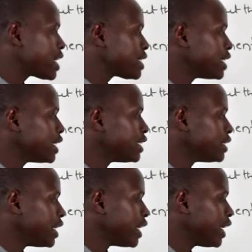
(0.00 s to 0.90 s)
acting
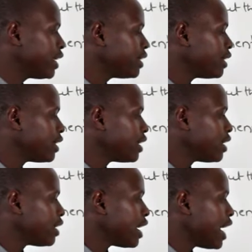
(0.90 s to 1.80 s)
in the
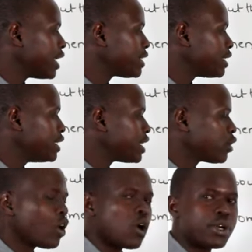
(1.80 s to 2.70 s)
and in the
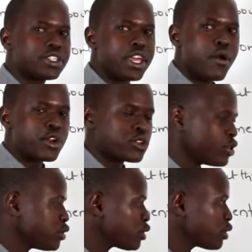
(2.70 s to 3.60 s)
clockwise
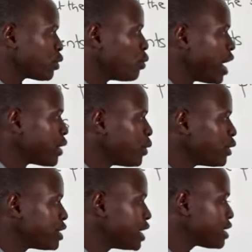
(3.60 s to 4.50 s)
directions, one
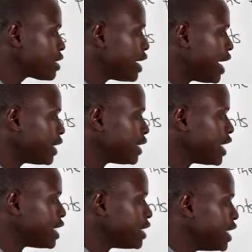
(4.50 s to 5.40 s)
was this and then